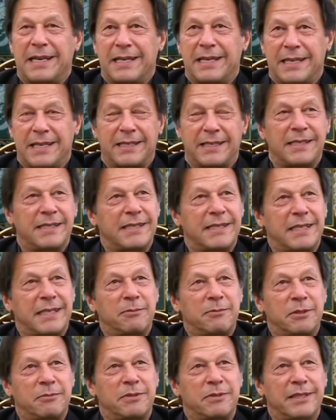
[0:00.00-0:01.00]
It doesn't
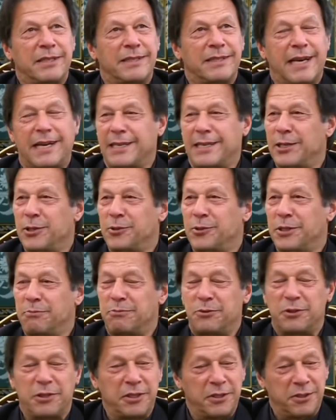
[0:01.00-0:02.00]
seem to be that huge an
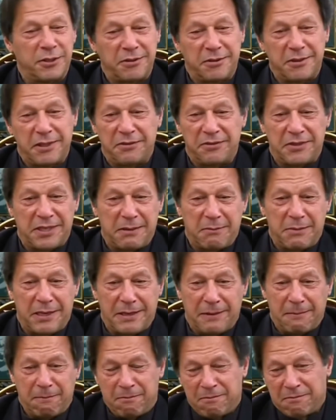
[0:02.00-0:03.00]
issue. If
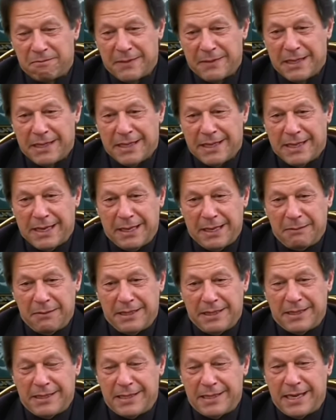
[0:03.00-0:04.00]
someone, I mean,
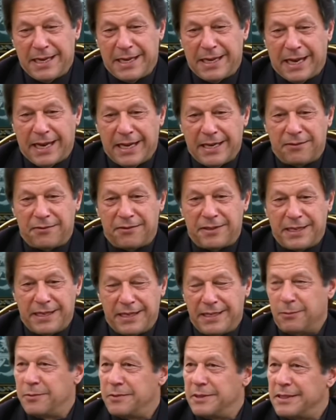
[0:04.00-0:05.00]
it's their life
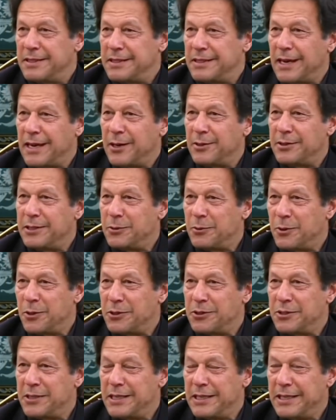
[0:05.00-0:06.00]
really. It's how they
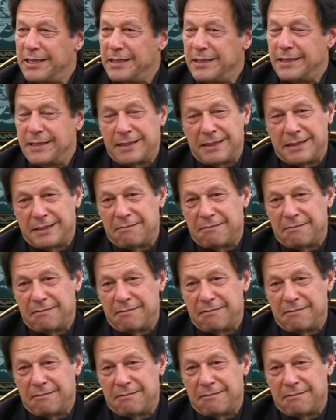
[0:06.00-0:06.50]
want to lead.